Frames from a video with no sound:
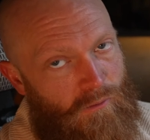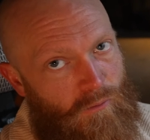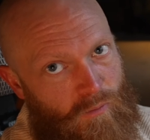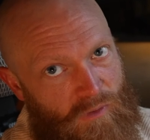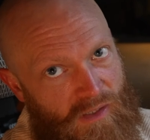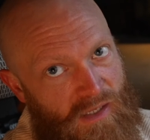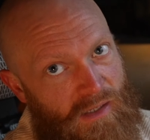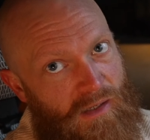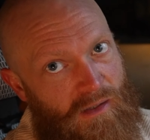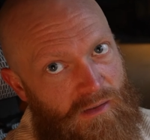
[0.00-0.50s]

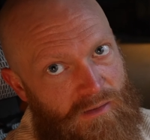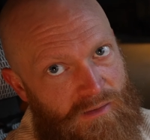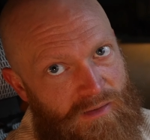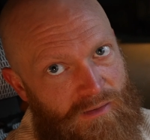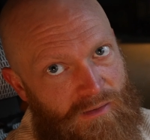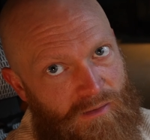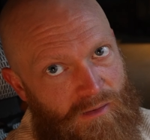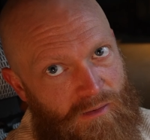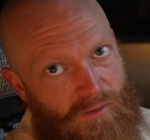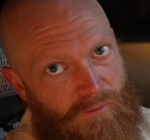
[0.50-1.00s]
Get
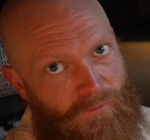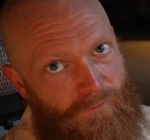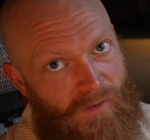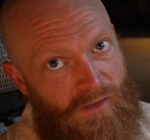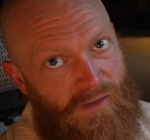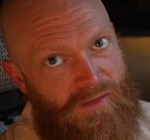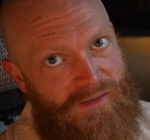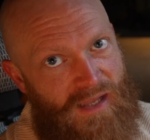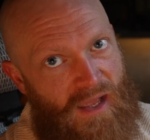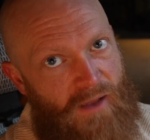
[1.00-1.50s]
into
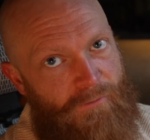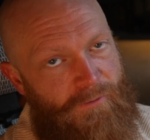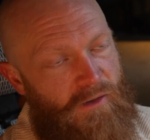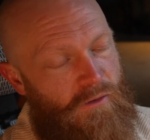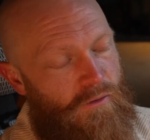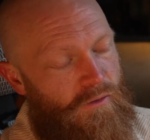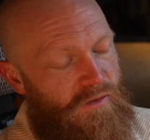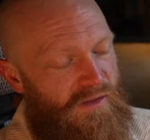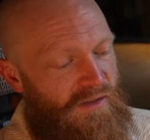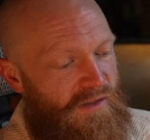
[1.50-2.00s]

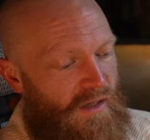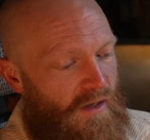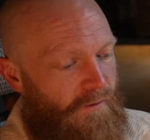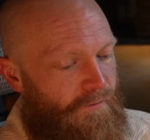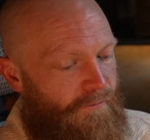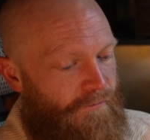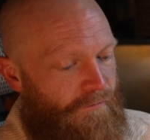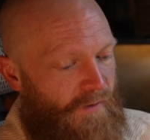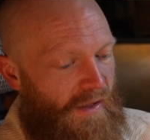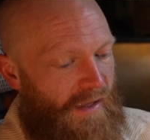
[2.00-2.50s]
philosophical
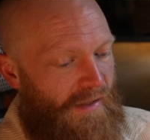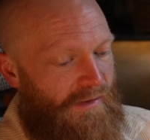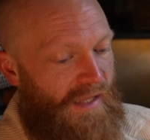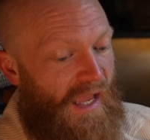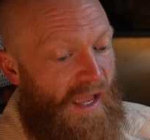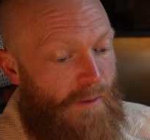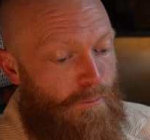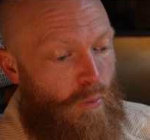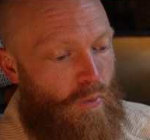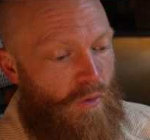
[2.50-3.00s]
stuff at
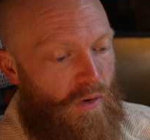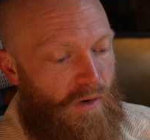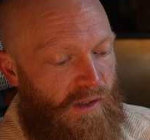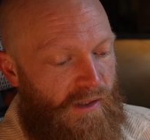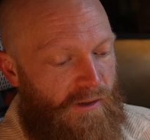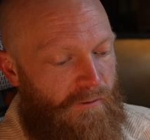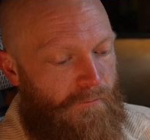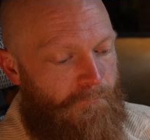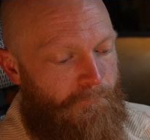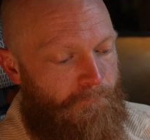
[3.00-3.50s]
that
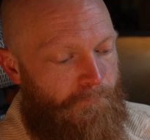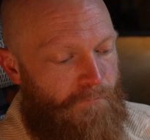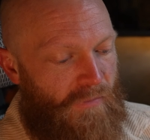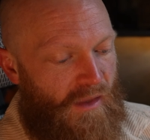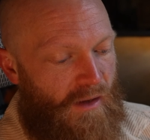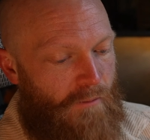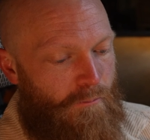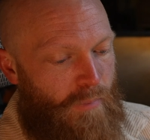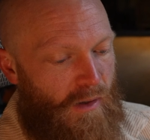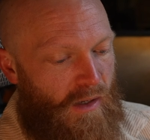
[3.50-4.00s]
point.
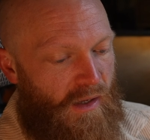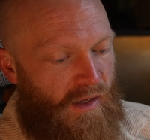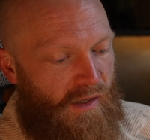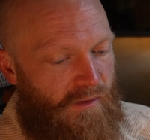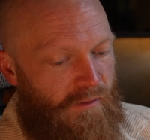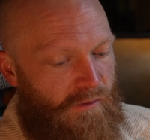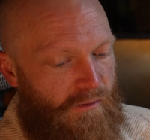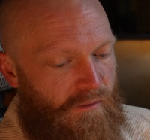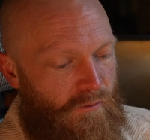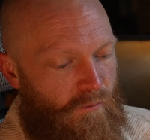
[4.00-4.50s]
But
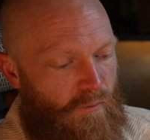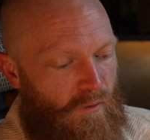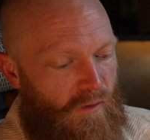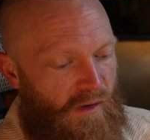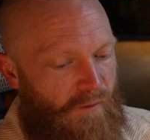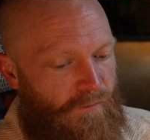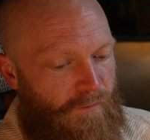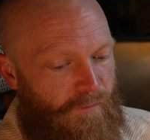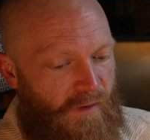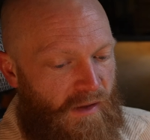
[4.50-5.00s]

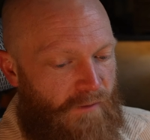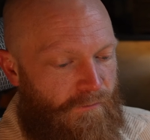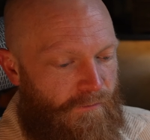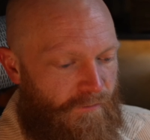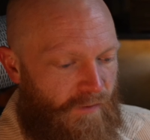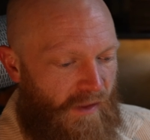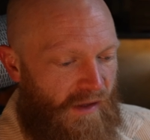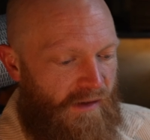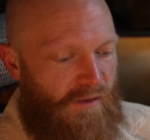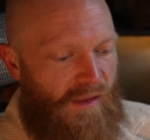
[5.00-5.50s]

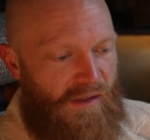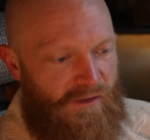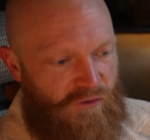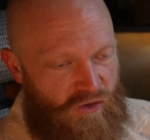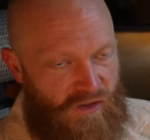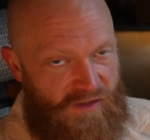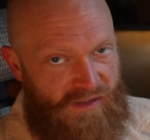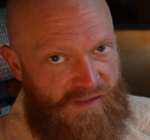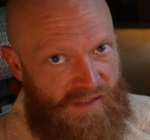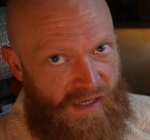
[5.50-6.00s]
if like, let's
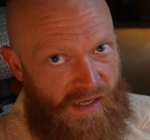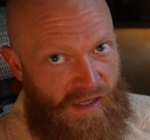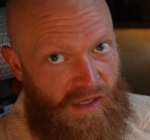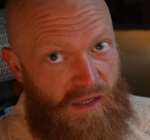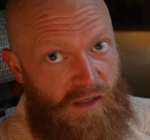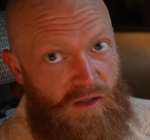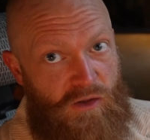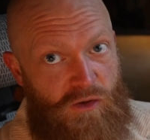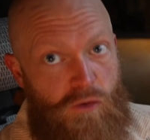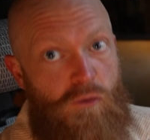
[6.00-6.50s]
just
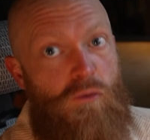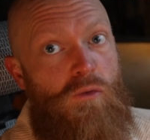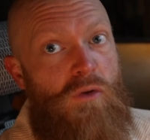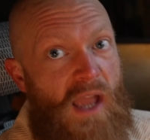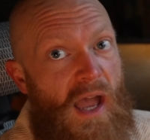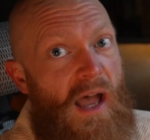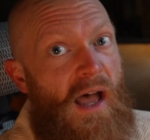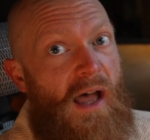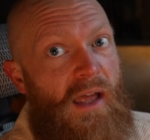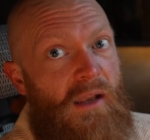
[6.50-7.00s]
say you
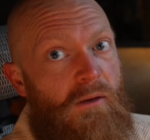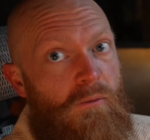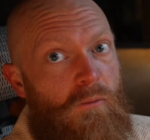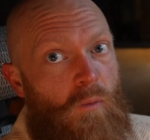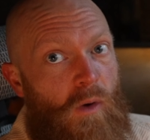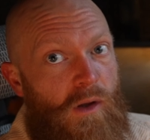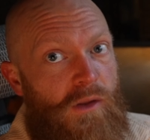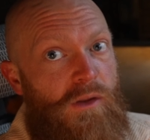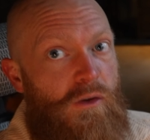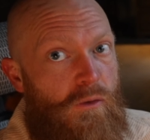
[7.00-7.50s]
got
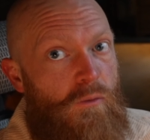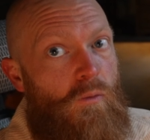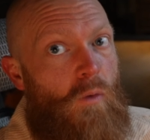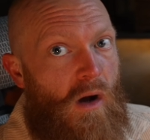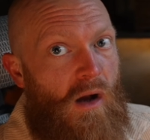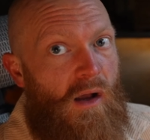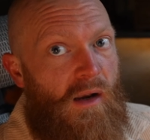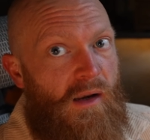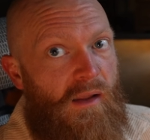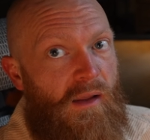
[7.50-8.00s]
what you
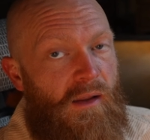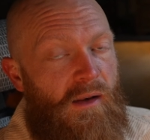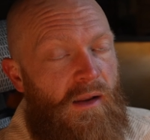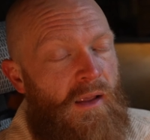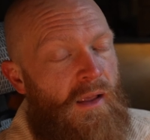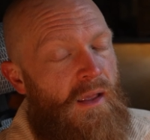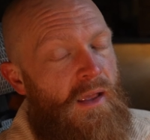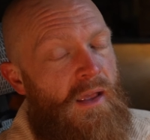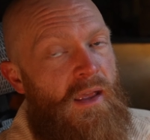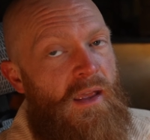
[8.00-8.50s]
wanted
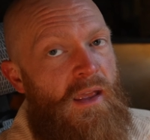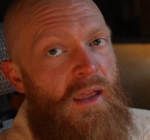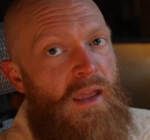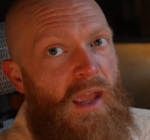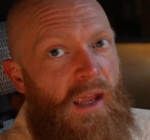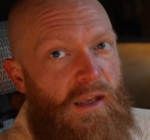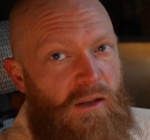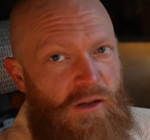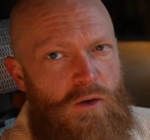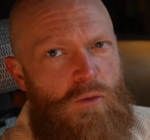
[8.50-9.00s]

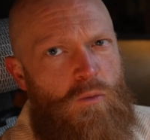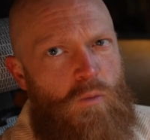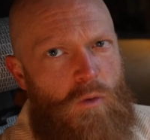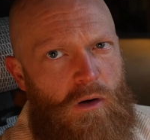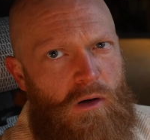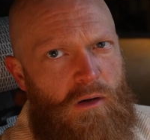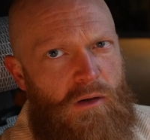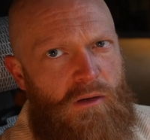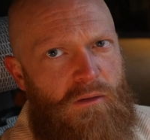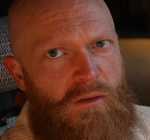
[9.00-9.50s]
and you
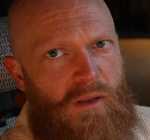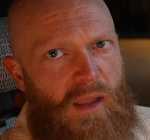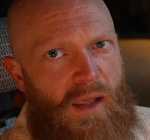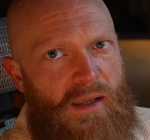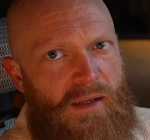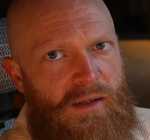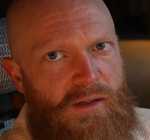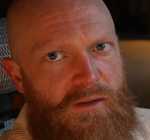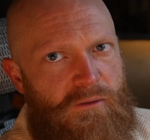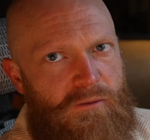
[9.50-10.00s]
weren't
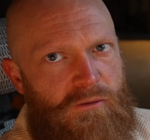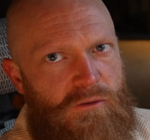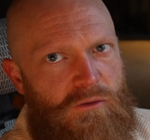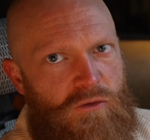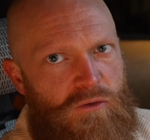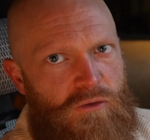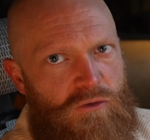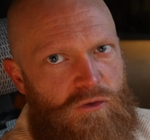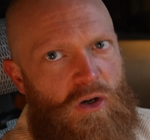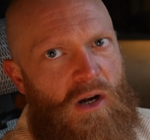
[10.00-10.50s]
like
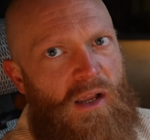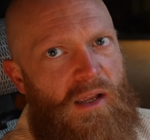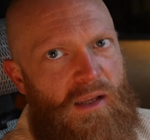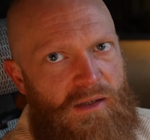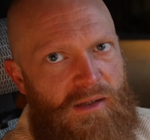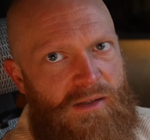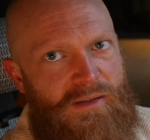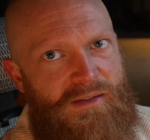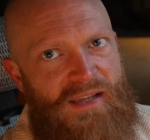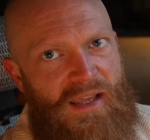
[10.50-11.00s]

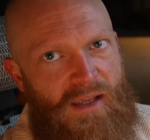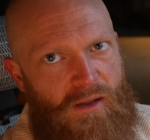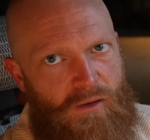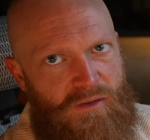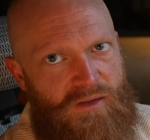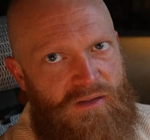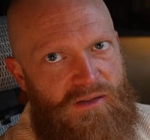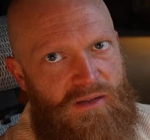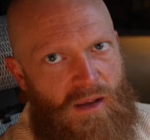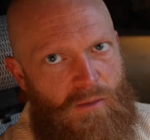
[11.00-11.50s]
trying to tell
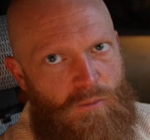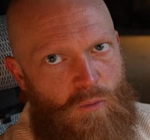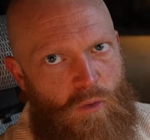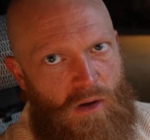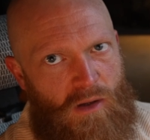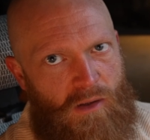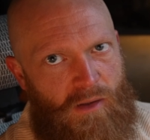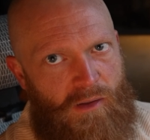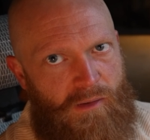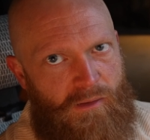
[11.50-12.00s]

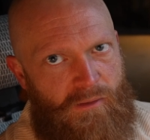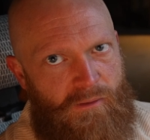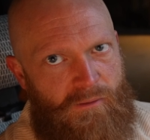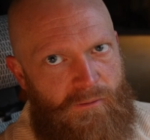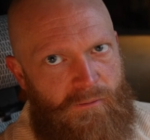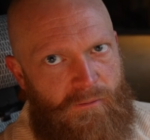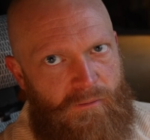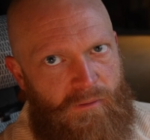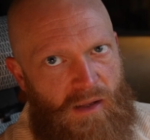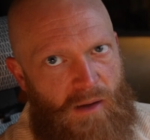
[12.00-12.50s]
someone
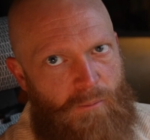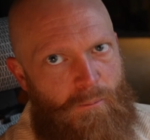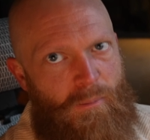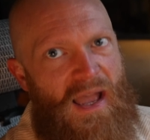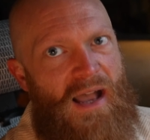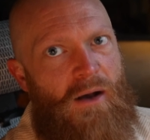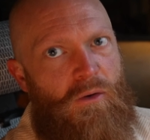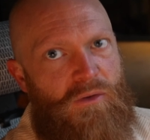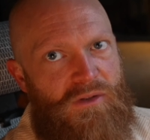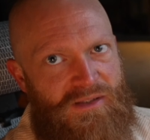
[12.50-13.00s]

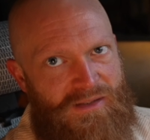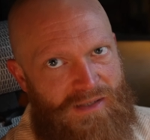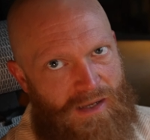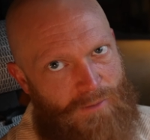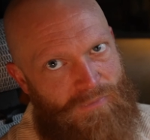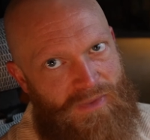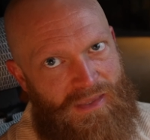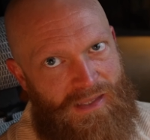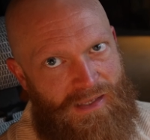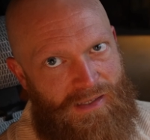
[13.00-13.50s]
about
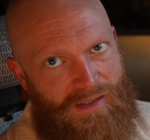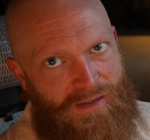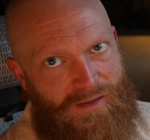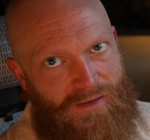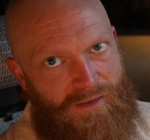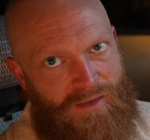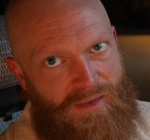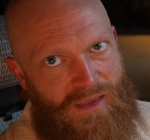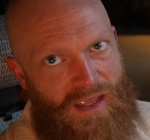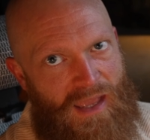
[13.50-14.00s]
something
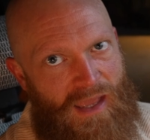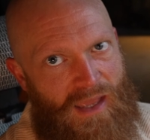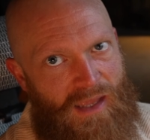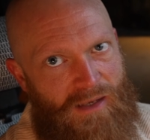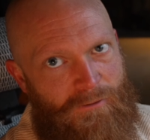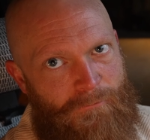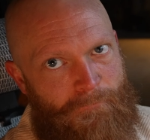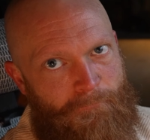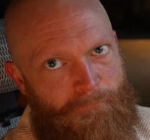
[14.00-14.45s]
that